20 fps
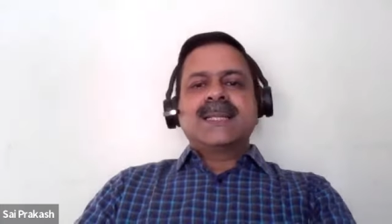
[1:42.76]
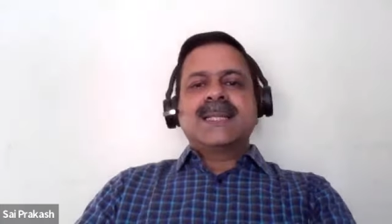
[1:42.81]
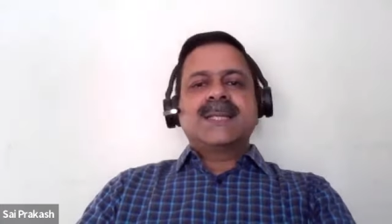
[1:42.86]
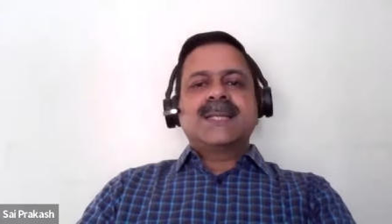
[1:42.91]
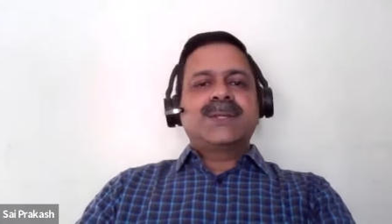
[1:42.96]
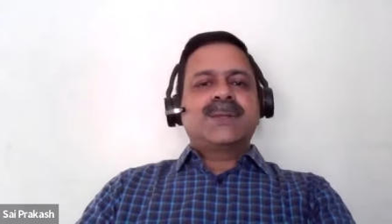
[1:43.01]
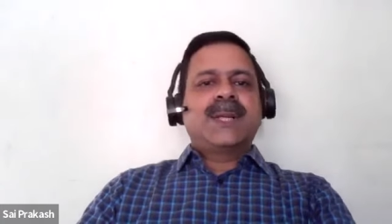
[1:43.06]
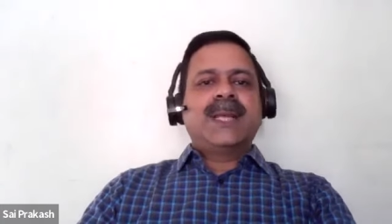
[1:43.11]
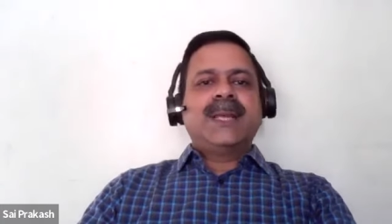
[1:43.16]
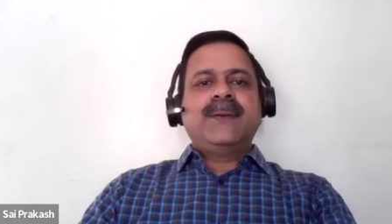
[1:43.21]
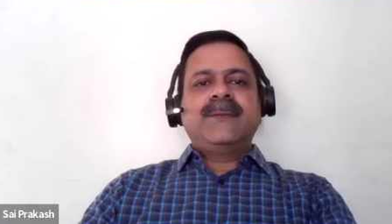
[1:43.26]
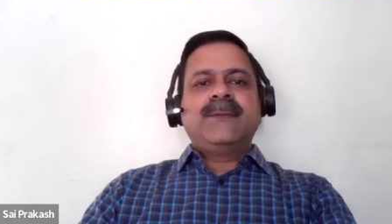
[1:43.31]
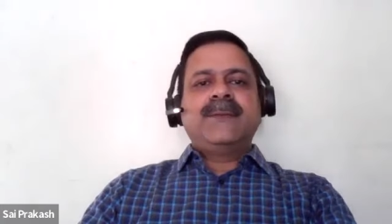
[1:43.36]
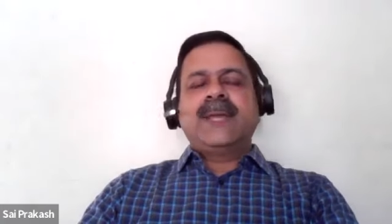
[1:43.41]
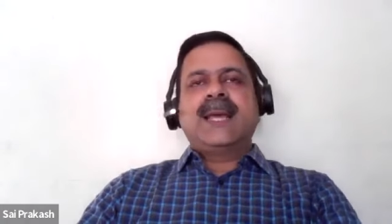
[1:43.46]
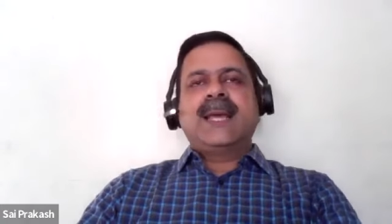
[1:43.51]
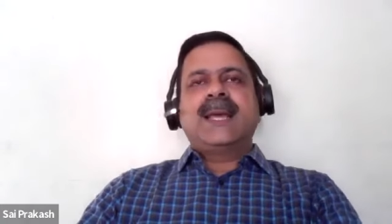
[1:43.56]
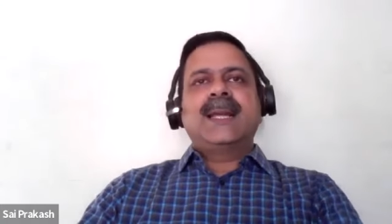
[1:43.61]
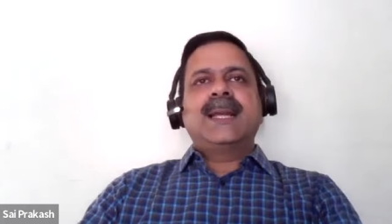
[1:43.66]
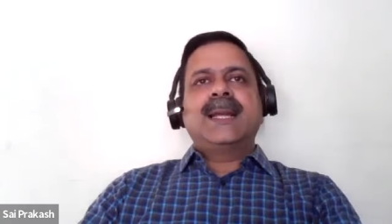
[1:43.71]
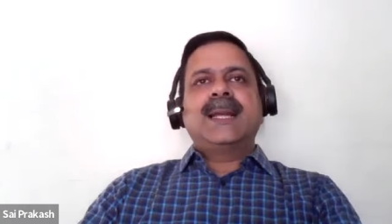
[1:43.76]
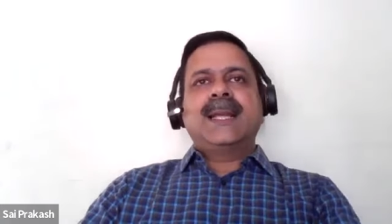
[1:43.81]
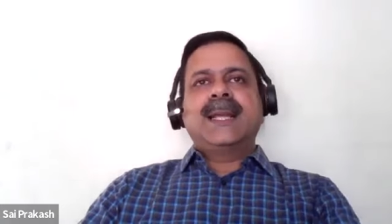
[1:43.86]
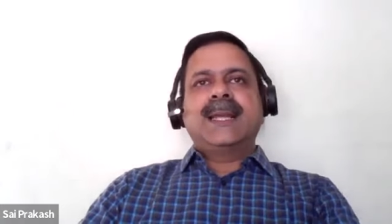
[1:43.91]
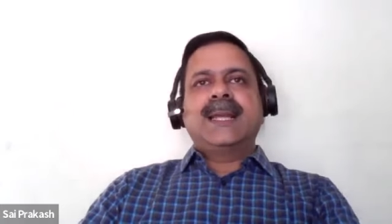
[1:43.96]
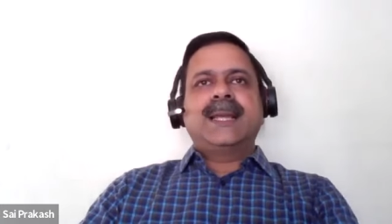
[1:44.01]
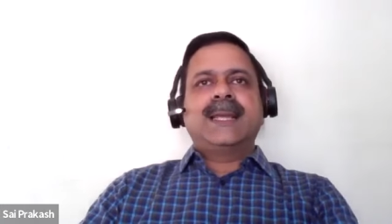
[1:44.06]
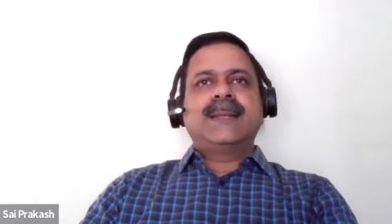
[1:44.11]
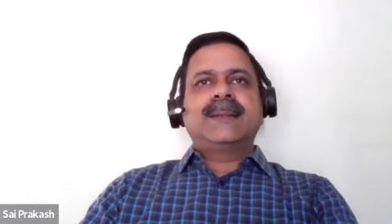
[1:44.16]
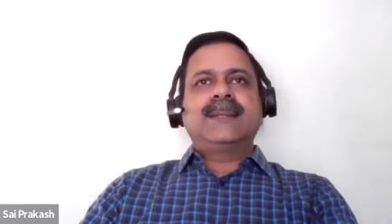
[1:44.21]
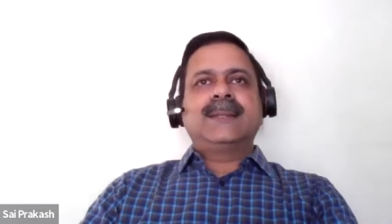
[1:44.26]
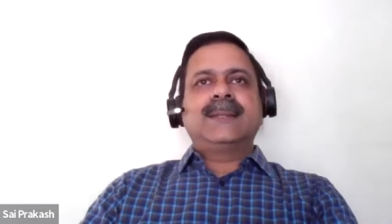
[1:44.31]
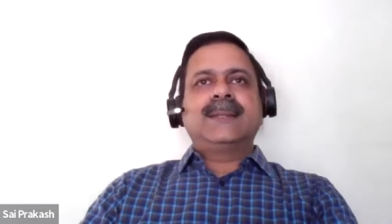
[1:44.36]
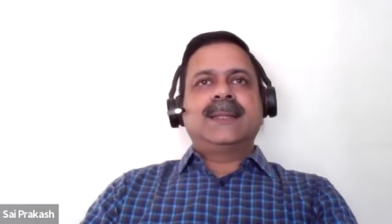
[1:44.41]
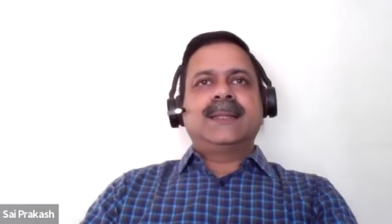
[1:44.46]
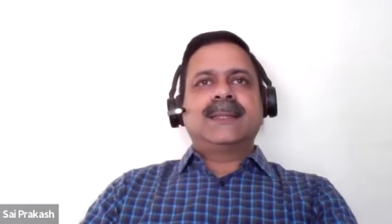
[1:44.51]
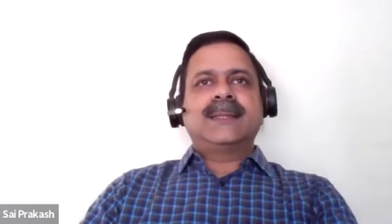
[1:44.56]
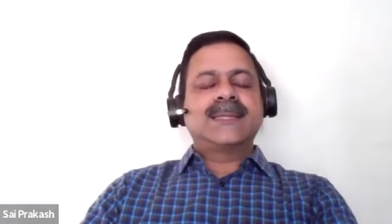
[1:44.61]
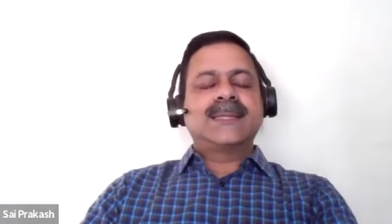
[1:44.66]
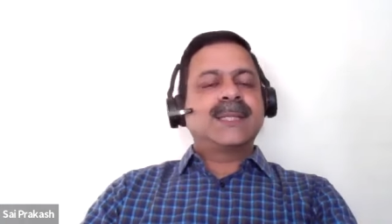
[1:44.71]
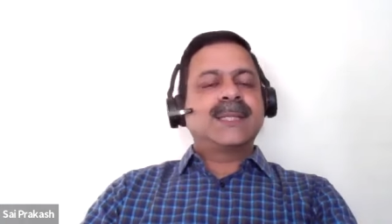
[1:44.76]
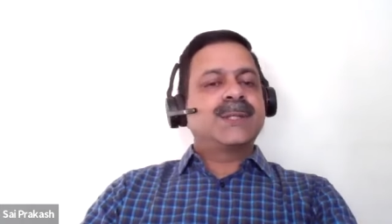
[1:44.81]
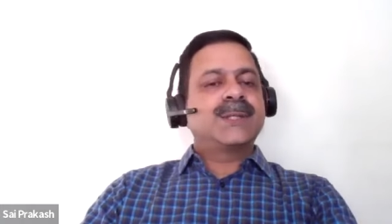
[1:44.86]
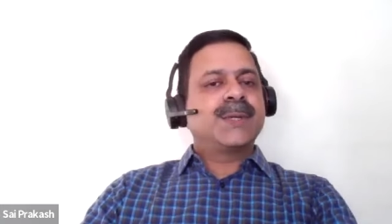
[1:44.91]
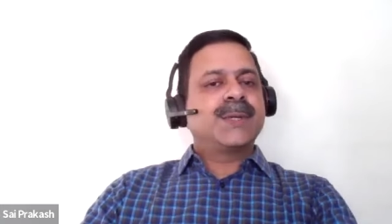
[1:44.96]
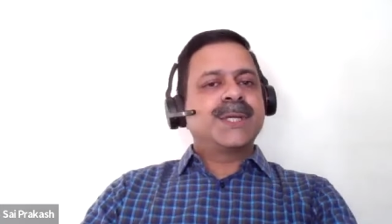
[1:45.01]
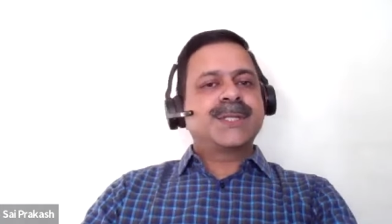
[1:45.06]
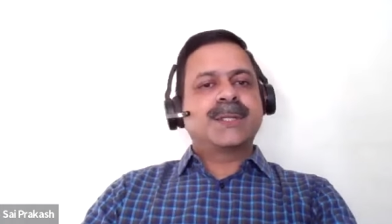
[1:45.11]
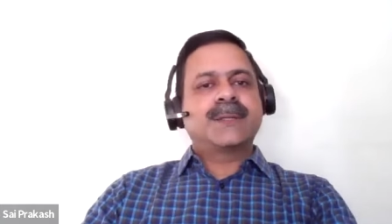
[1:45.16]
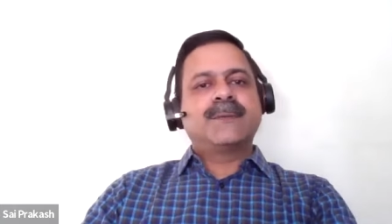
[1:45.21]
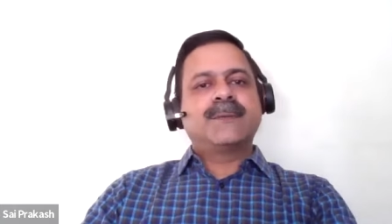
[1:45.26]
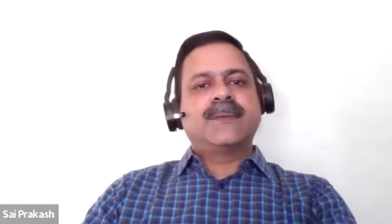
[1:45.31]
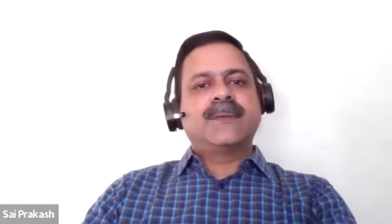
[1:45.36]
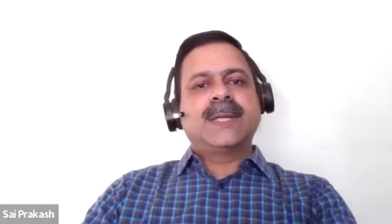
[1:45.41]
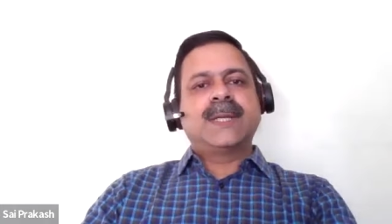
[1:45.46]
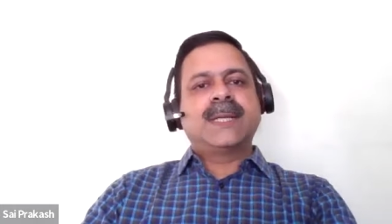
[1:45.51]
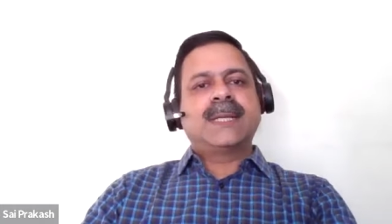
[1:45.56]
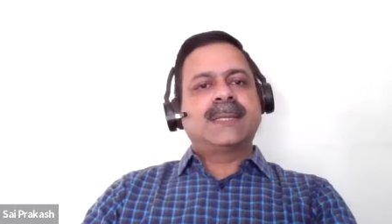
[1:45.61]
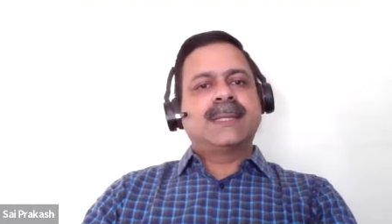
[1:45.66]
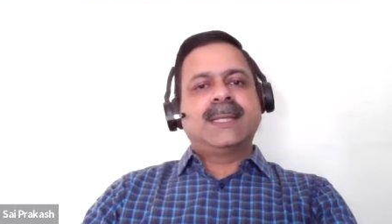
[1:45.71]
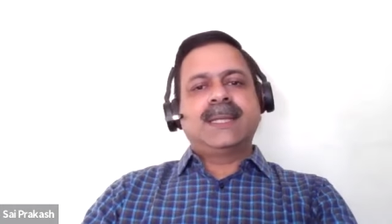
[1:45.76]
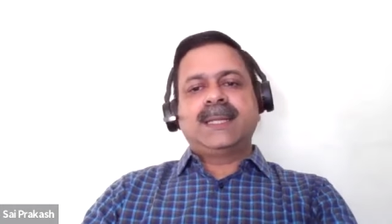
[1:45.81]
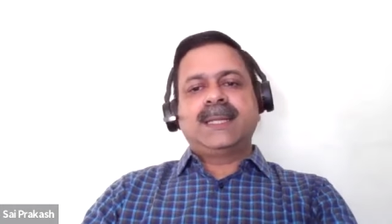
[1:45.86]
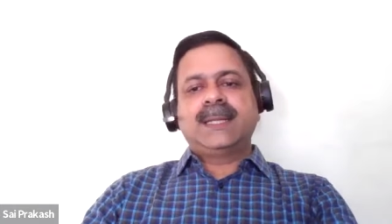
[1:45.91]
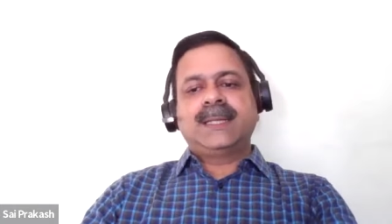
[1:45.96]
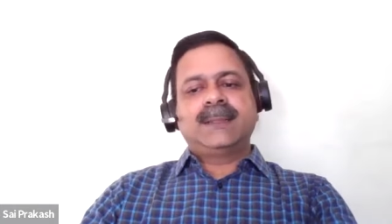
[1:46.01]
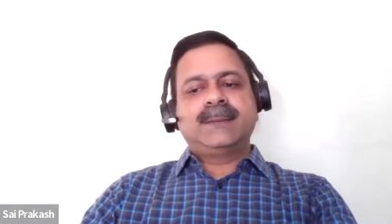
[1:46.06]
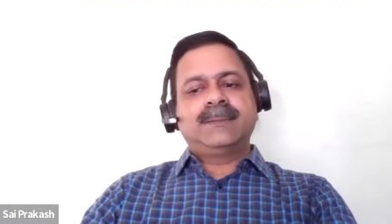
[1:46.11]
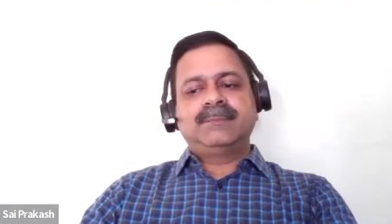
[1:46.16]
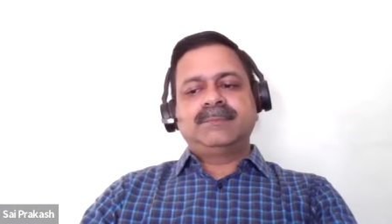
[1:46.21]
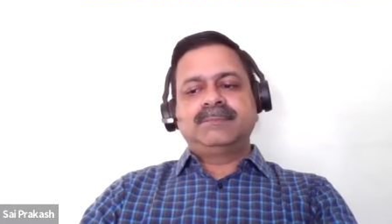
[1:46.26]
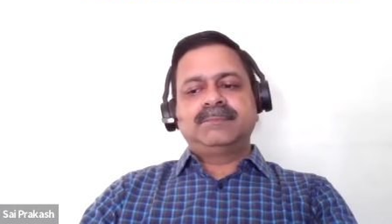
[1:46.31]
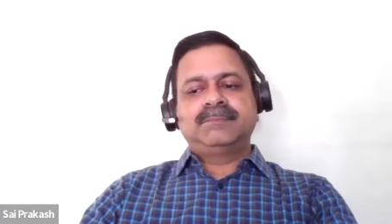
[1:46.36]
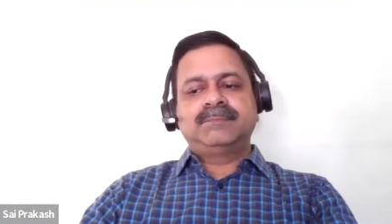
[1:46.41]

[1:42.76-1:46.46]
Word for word: So today we are in a uh, situation where the